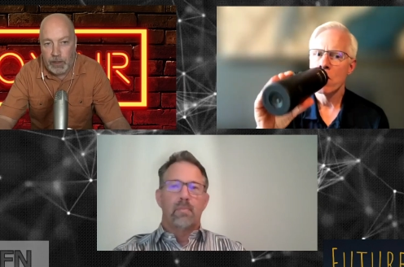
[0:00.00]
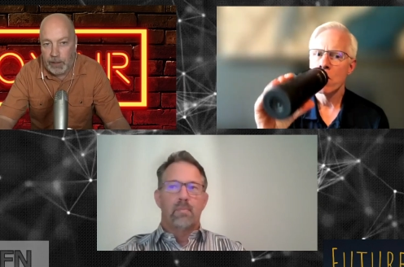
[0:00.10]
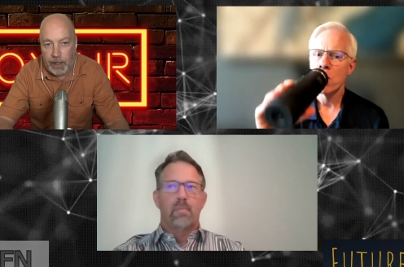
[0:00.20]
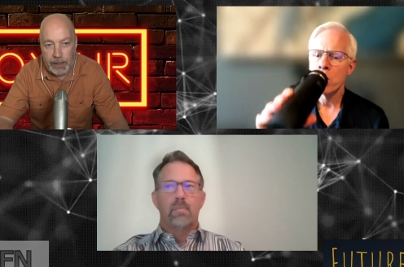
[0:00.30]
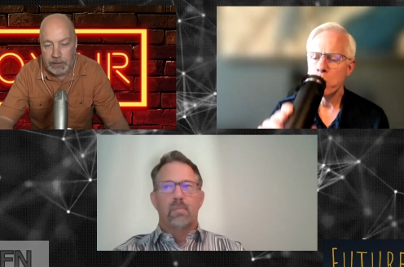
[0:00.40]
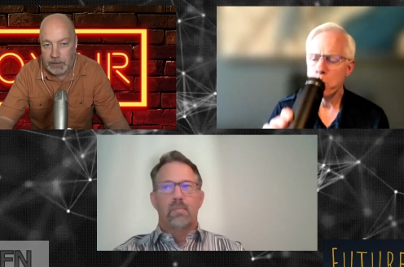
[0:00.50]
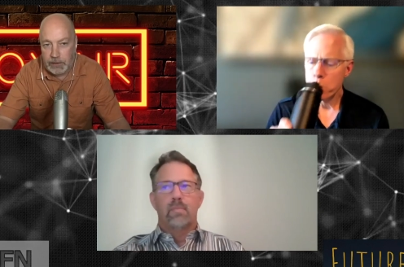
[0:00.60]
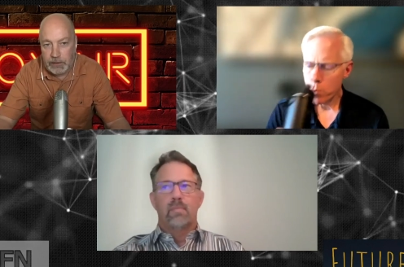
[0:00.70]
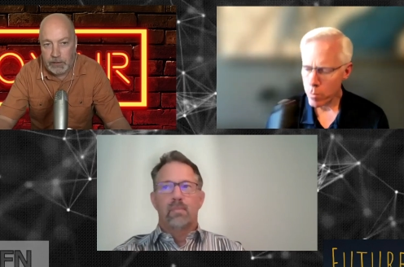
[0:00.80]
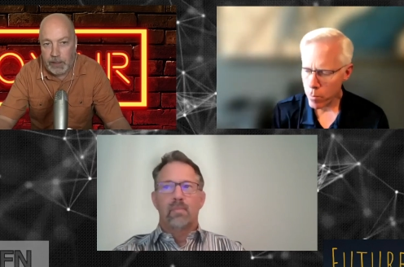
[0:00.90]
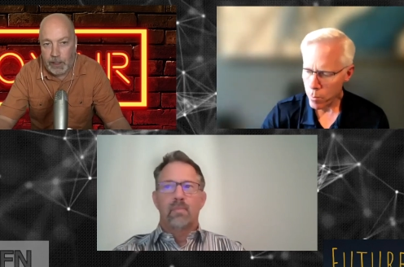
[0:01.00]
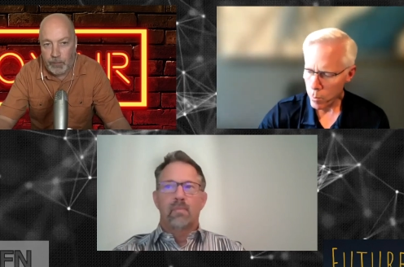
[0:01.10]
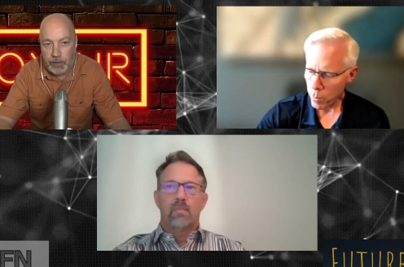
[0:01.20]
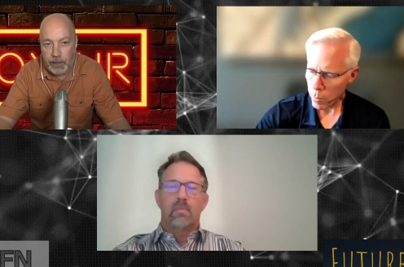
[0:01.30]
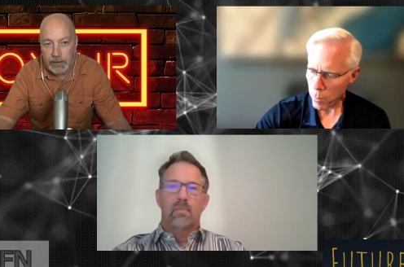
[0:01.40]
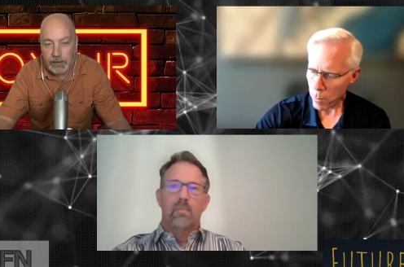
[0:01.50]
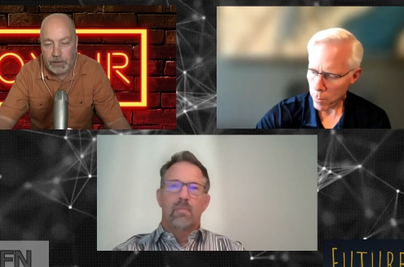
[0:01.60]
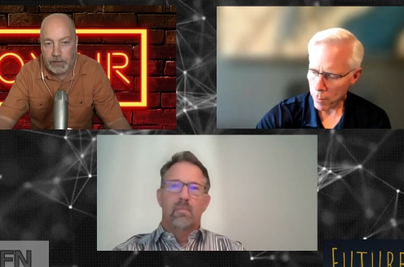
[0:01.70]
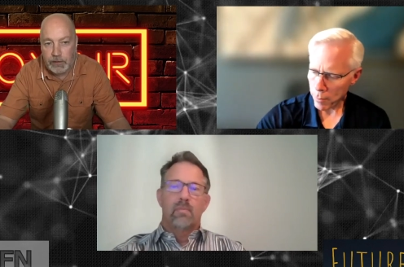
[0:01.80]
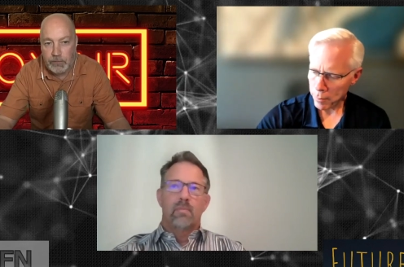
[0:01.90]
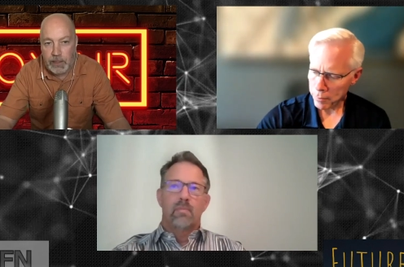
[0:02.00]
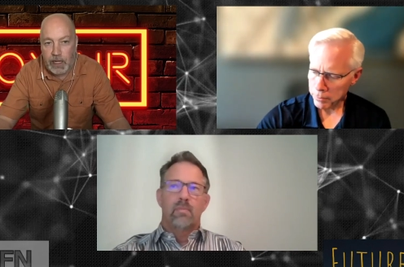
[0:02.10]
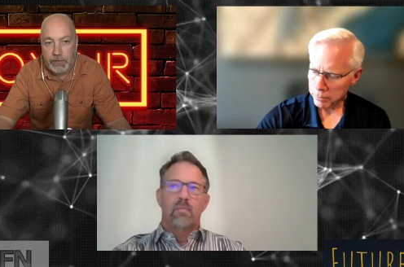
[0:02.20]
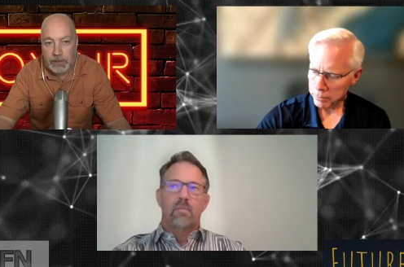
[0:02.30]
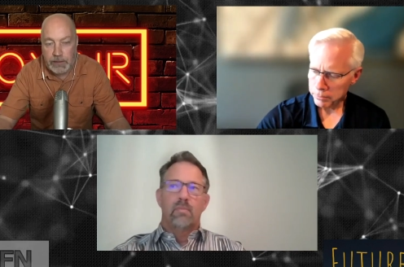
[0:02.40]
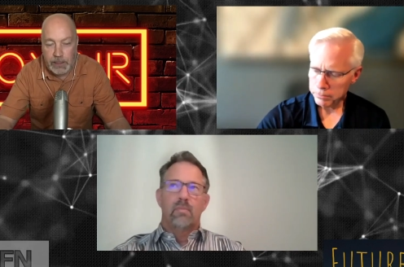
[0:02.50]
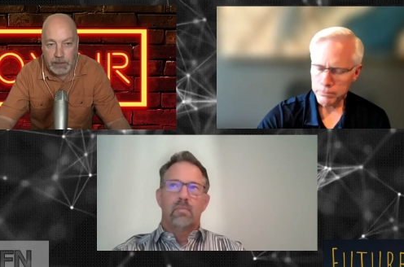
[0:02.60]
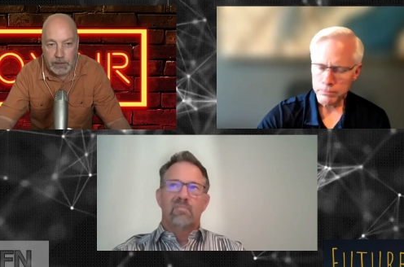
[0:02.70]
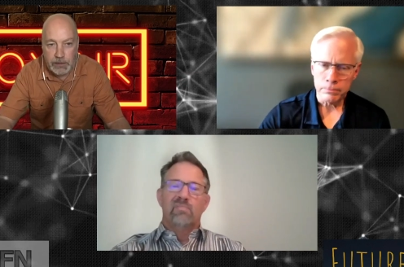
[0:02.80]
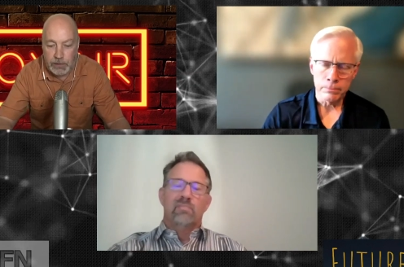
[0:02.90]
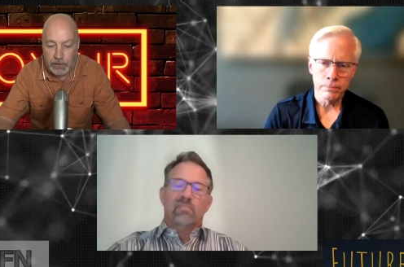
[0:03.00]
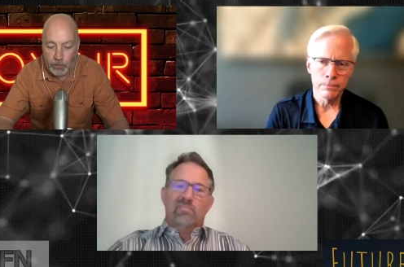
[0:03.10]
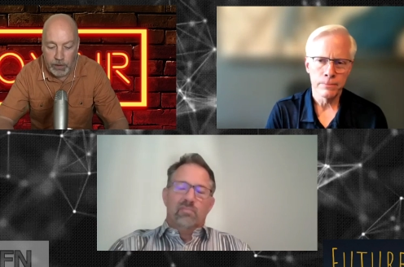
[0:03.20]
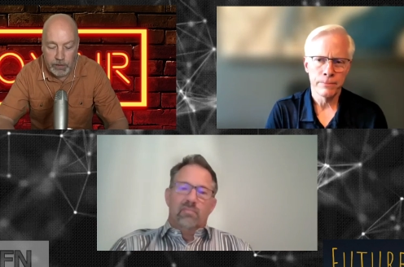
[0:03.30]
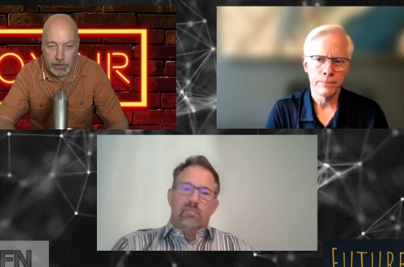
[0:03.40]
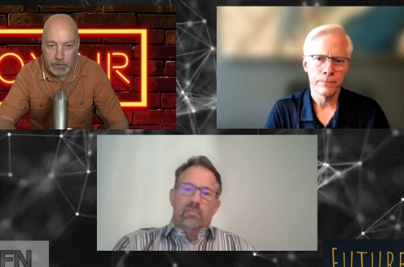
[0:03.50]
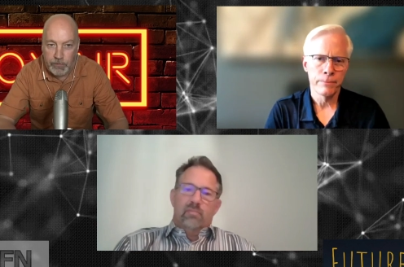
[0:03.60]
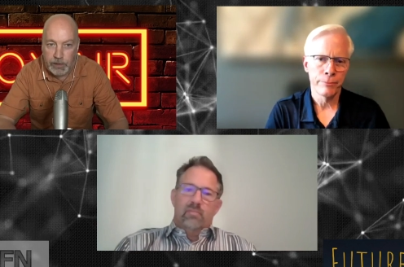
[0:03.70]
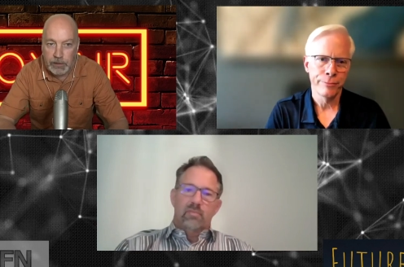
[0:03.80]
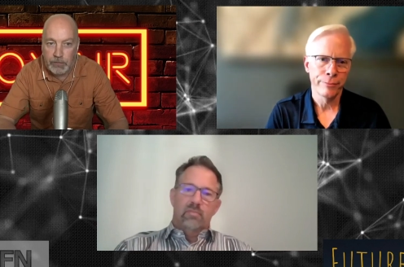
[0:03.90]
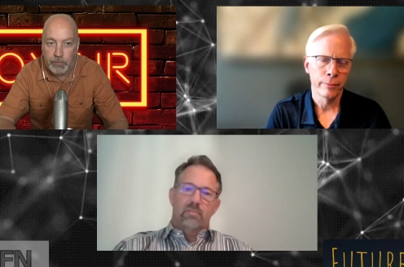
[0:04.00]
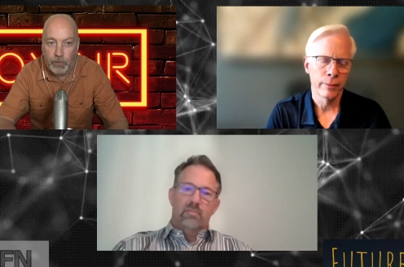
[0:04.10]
Speaker 1: in IT enterprise system conversations is where is the friction